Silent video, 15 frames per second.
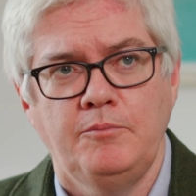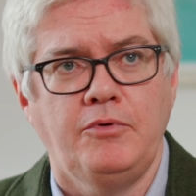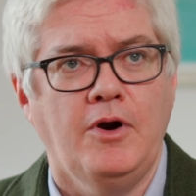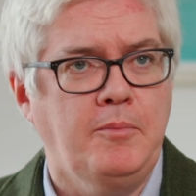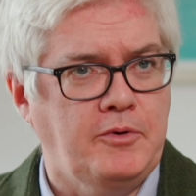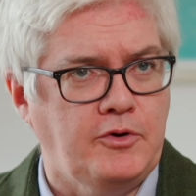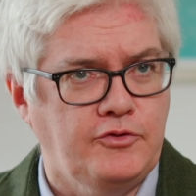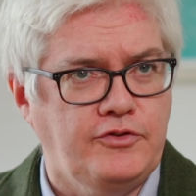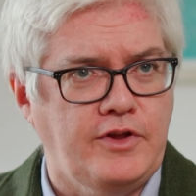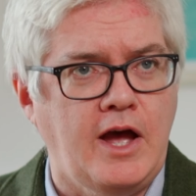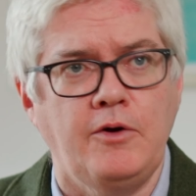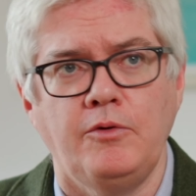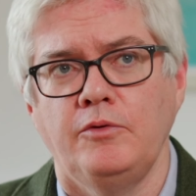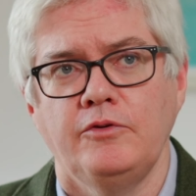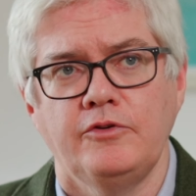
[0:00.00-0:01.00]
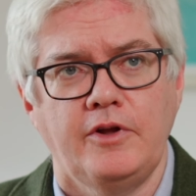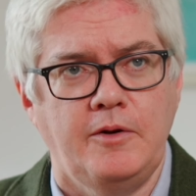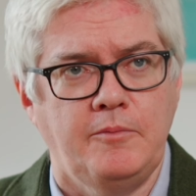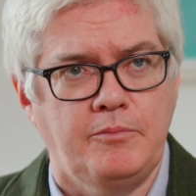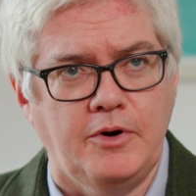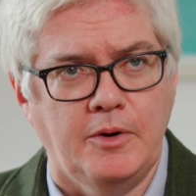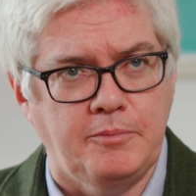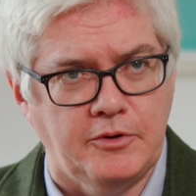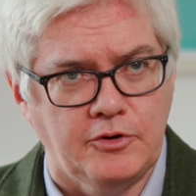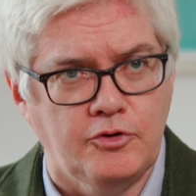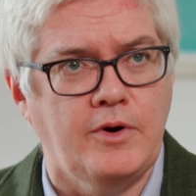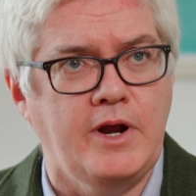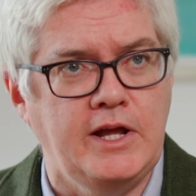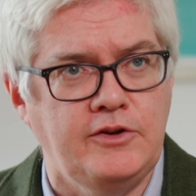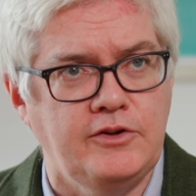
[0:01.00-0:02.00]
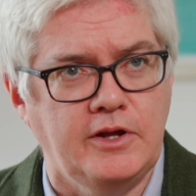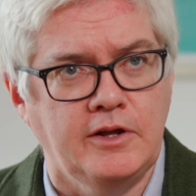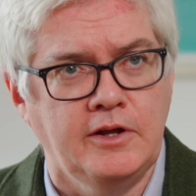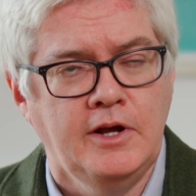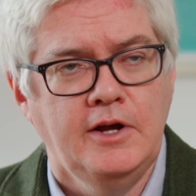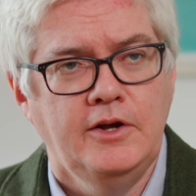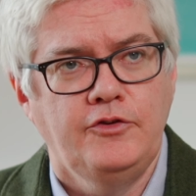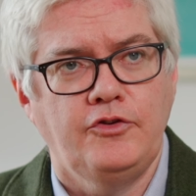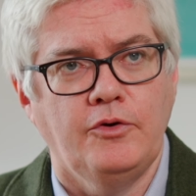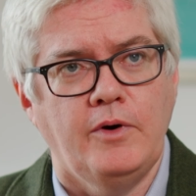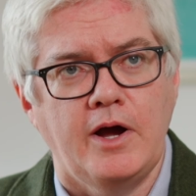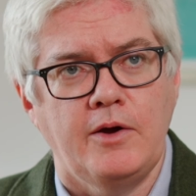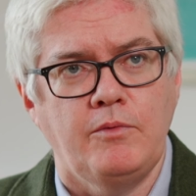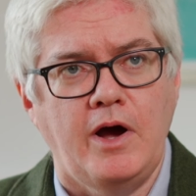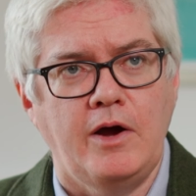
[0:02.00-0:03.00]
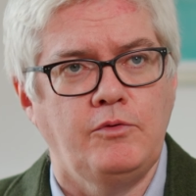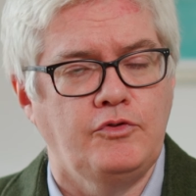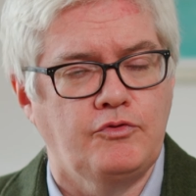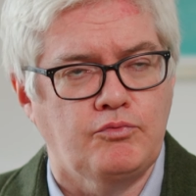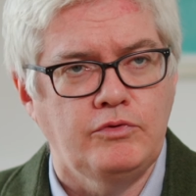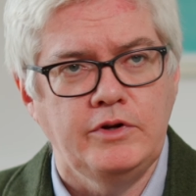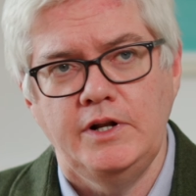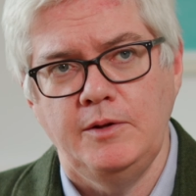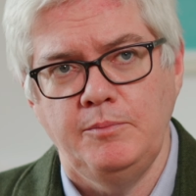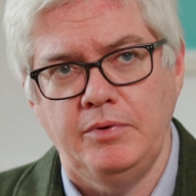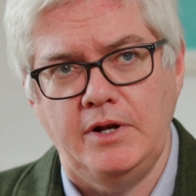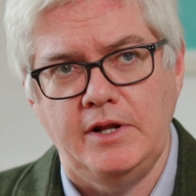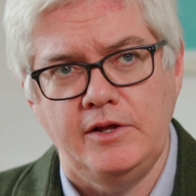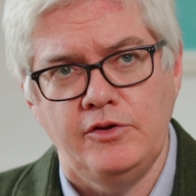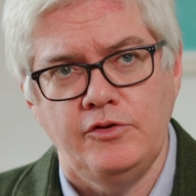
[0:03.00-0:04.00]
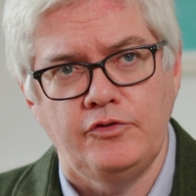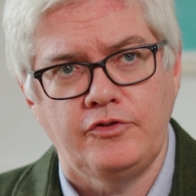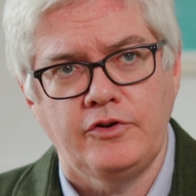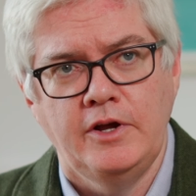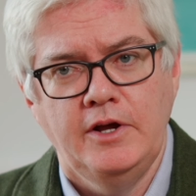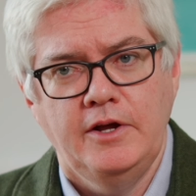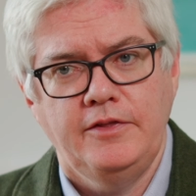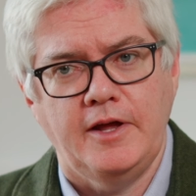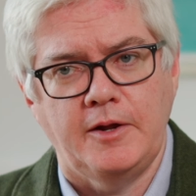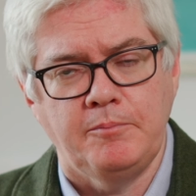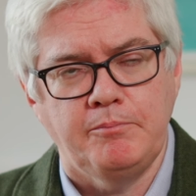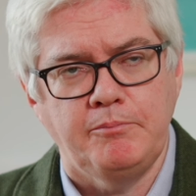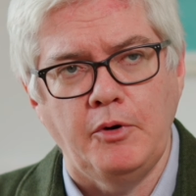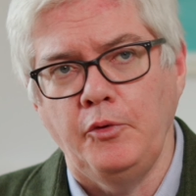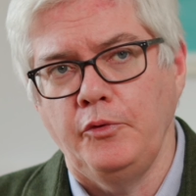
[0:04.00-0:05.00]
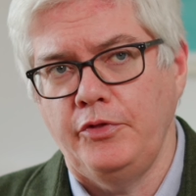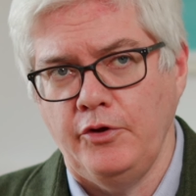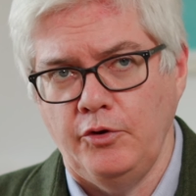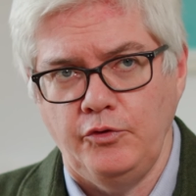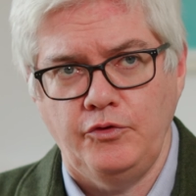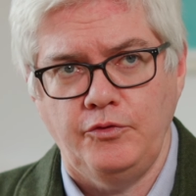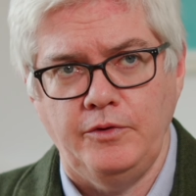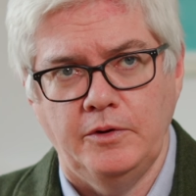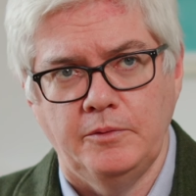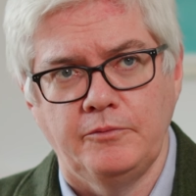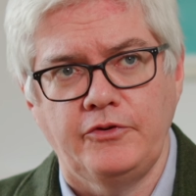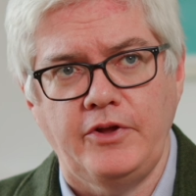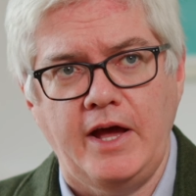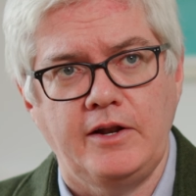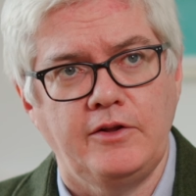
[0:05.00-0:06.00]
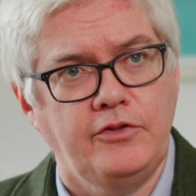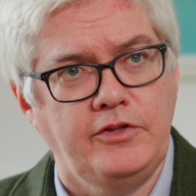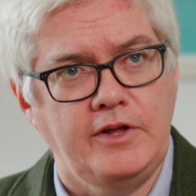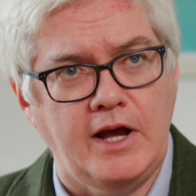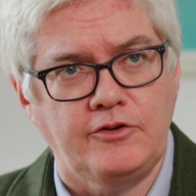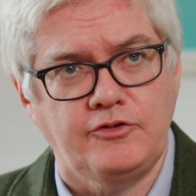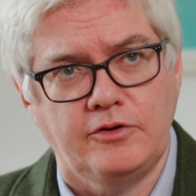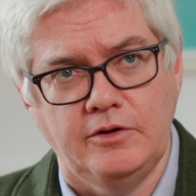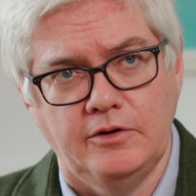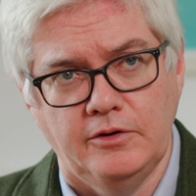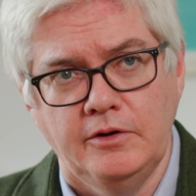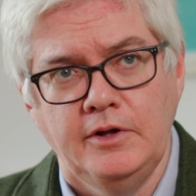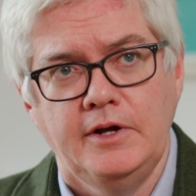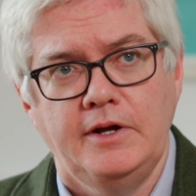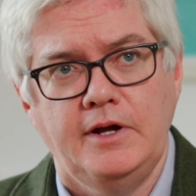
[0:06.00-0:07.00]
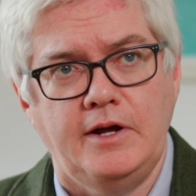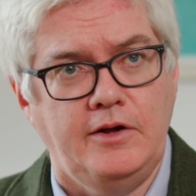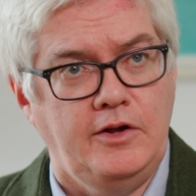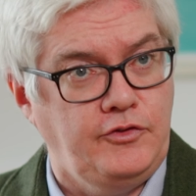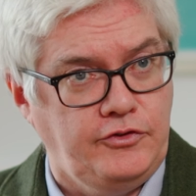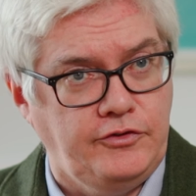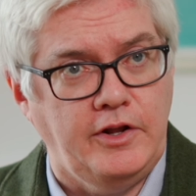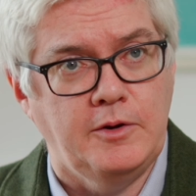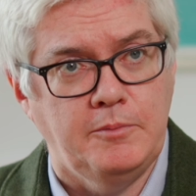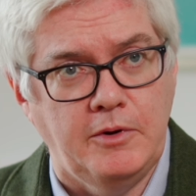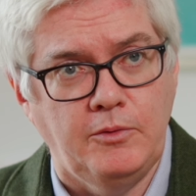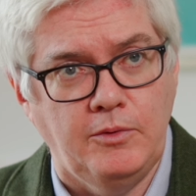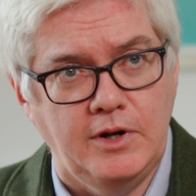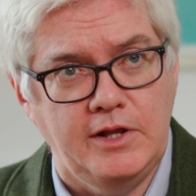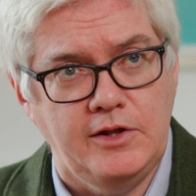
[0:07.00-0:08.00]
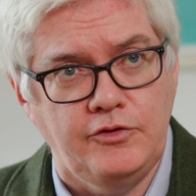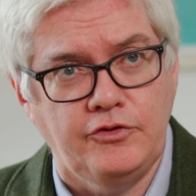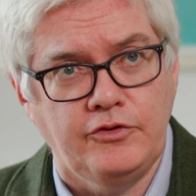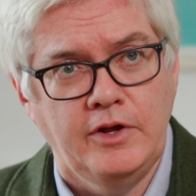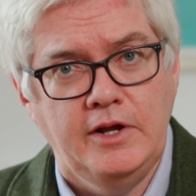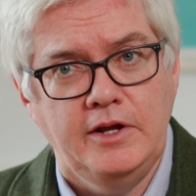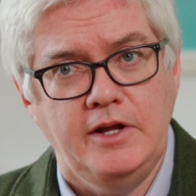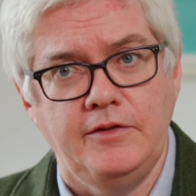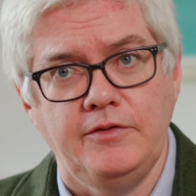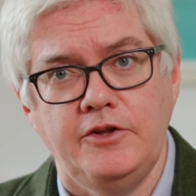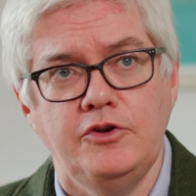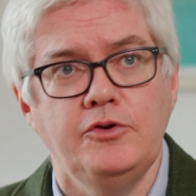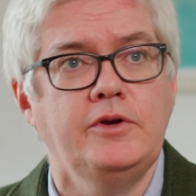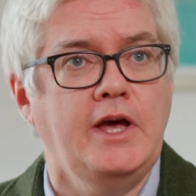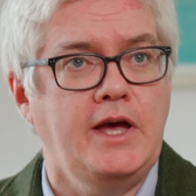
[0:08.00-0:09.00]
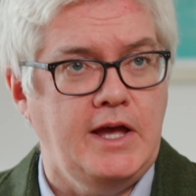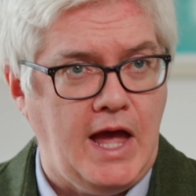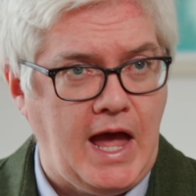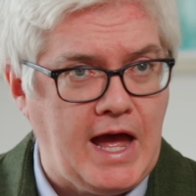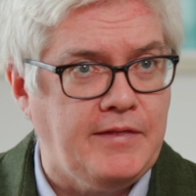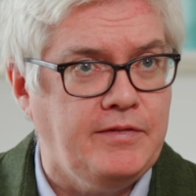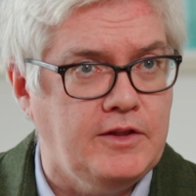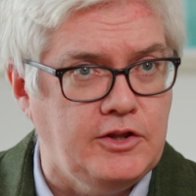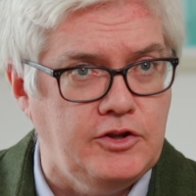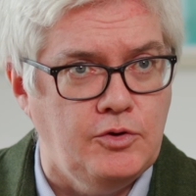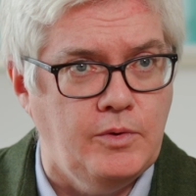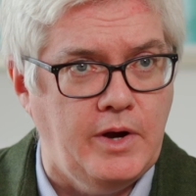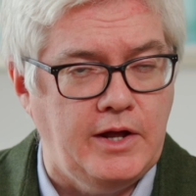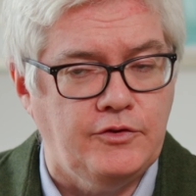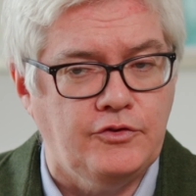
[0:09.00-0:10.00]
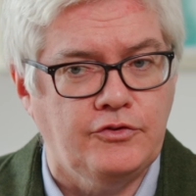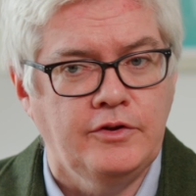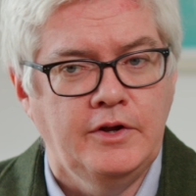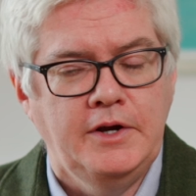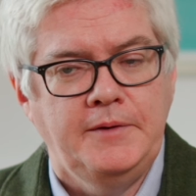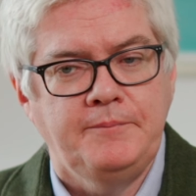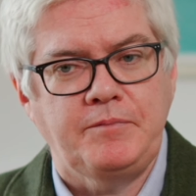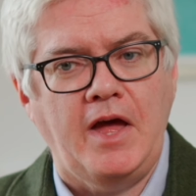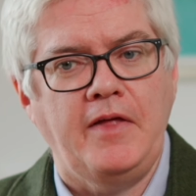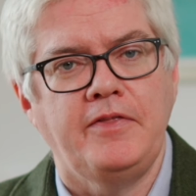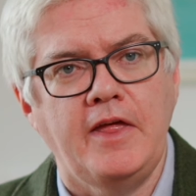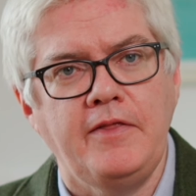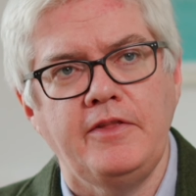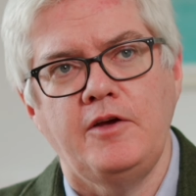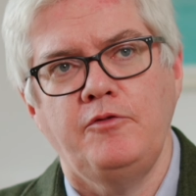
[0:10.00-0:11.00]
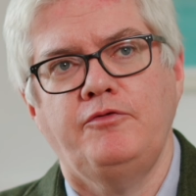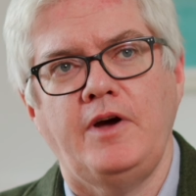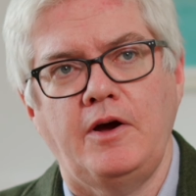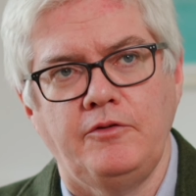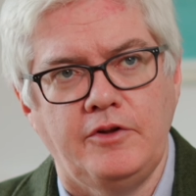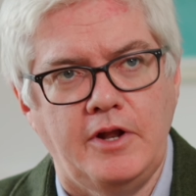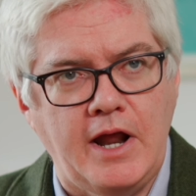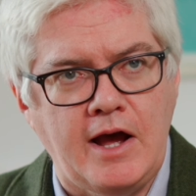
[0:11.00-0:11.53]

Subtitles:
proper sound and proper grading. So I was really pleased that both those films had a theatrical, a cinema release in the UK and the US. And then they found an